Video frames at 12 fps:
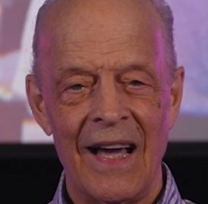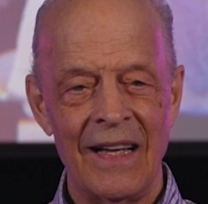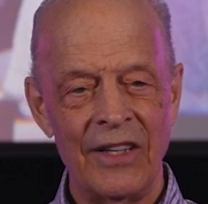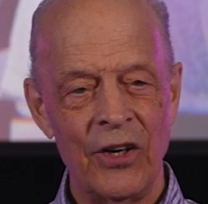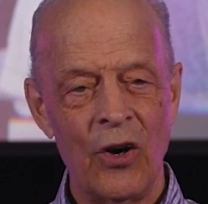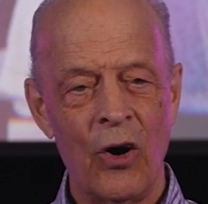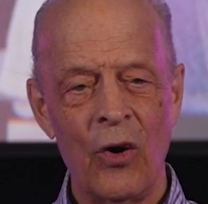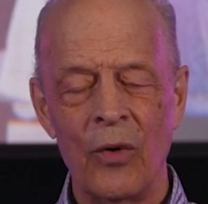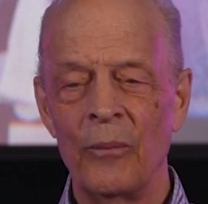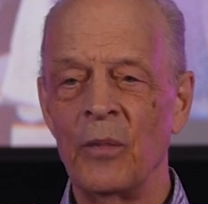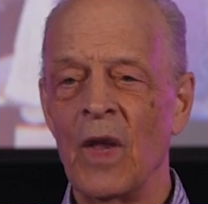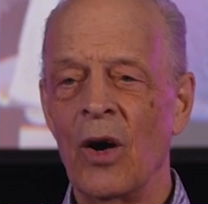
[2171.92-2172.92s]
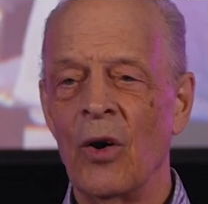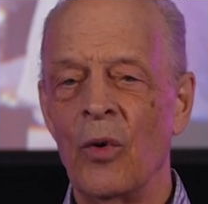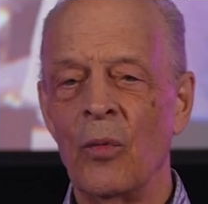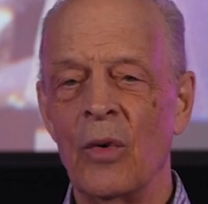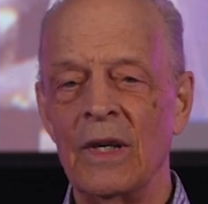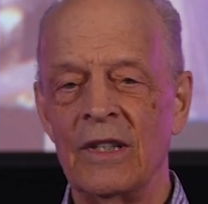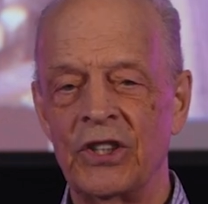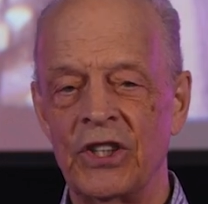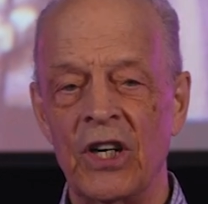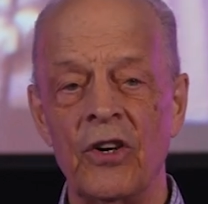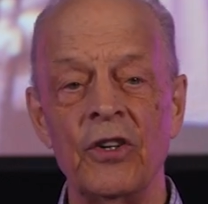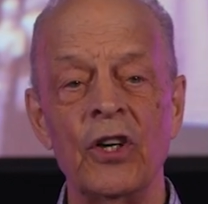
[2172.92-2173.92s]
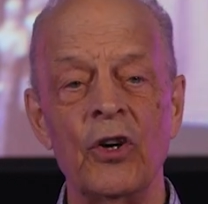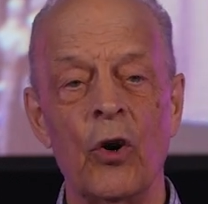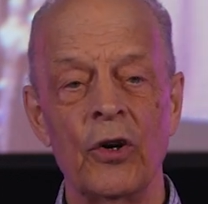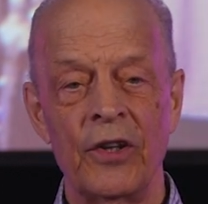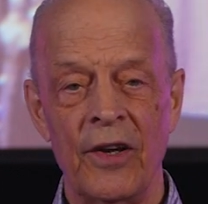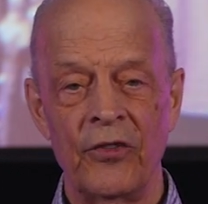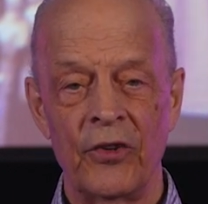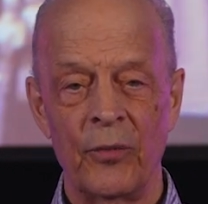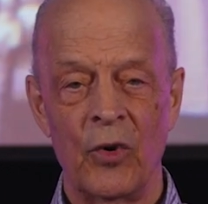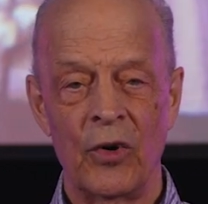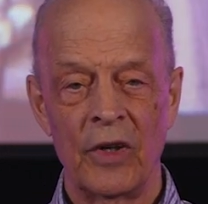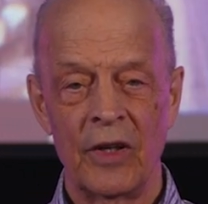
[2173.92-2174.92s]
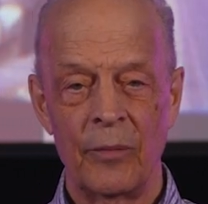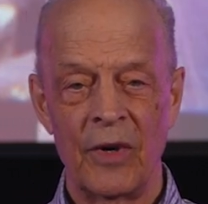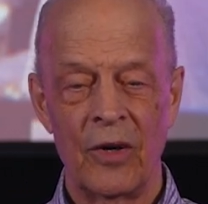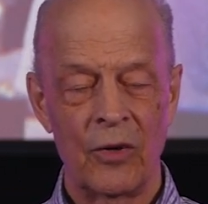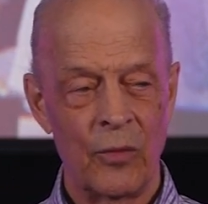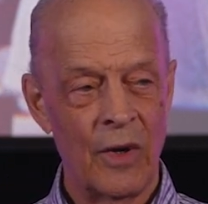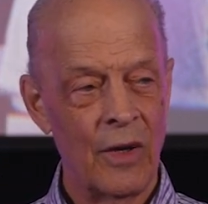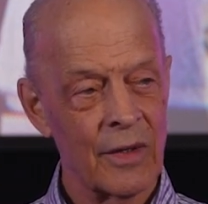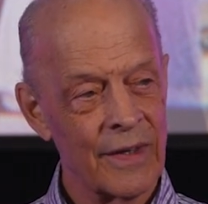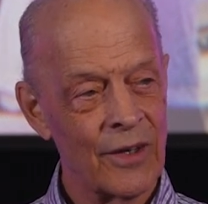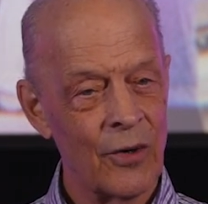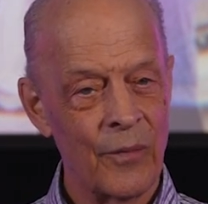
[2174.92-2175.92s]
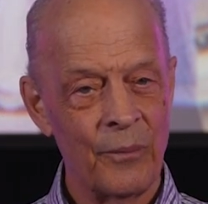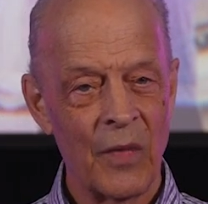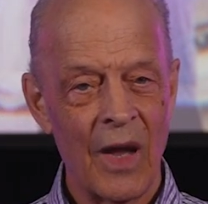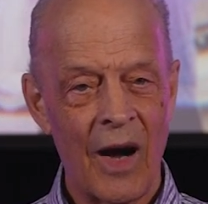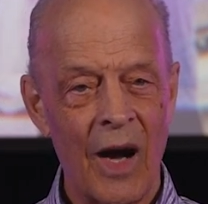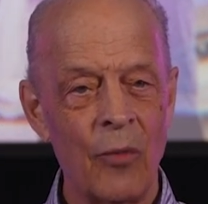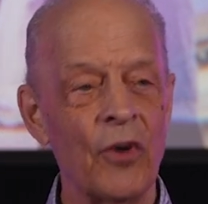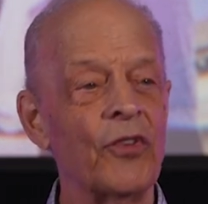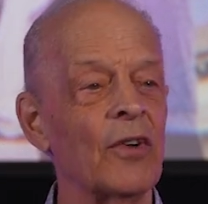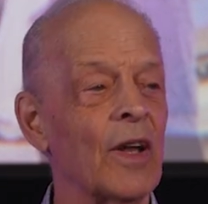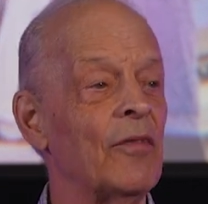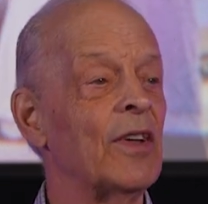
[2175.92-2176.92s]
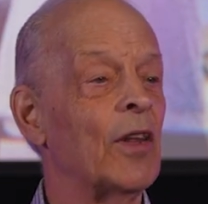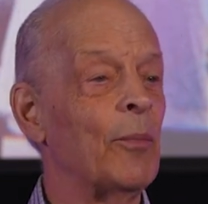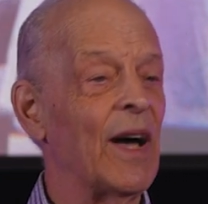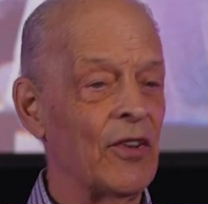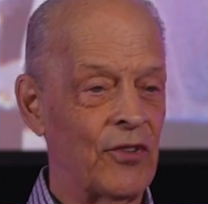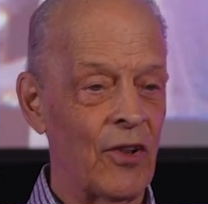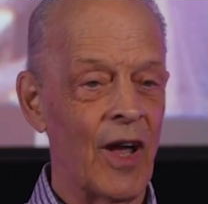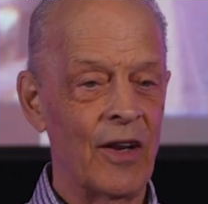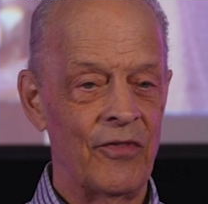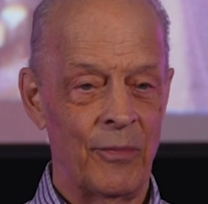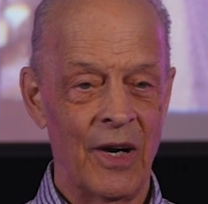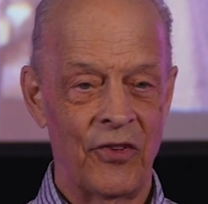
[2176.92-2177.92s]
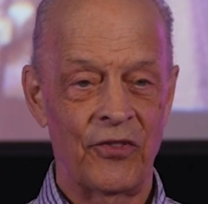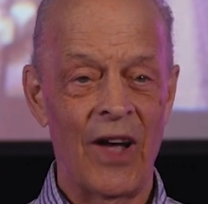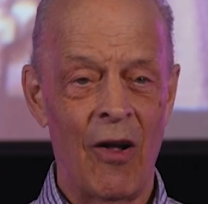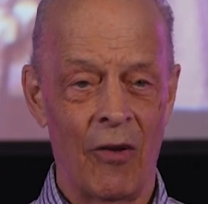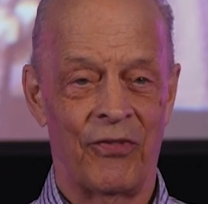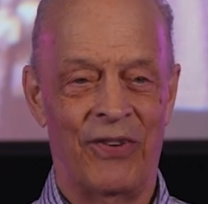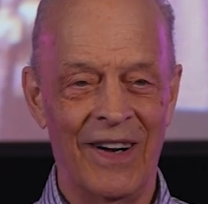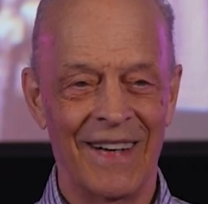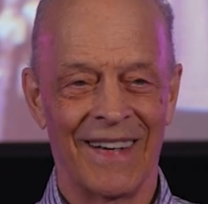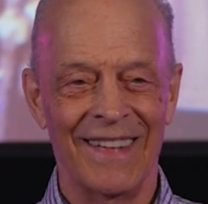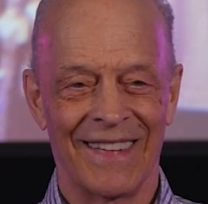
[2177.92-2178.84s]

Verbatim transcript: And you know, when you share your testimony about, well, you know, I wasn't living the best life myself.